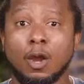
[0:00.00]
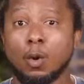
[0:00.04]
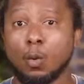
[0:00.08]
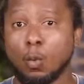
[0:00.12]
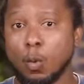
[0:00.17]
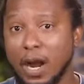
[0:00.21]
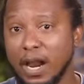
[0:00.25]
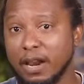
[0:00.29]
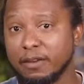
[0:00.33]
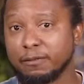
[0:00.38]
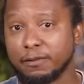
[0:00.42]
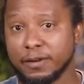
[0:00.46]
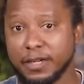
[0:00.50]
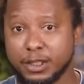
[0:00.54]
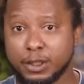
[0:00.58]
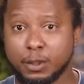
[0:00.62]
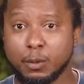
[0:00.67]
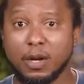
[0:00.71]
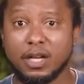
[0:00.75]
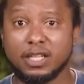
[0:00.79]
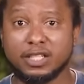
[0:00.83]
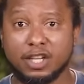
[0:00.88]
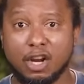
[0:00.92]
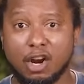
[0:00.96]
While
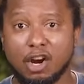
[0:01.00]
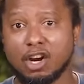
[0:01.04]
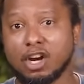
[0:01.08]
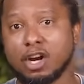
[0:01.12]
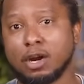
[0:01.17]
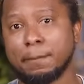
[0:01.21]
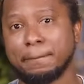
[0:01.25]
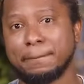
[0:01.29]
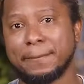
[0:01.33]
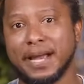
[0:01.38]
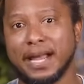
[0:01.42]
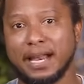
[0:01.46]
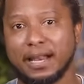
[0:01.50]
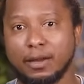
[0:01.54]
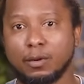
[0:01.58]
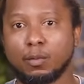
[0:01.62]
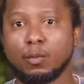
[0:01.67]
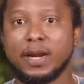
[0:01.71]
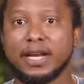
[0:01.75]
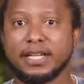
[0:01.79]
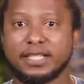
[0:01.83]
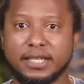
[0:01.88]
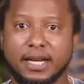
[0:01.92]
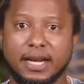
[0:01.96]
visuals are a compelling
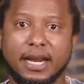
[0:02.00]
way to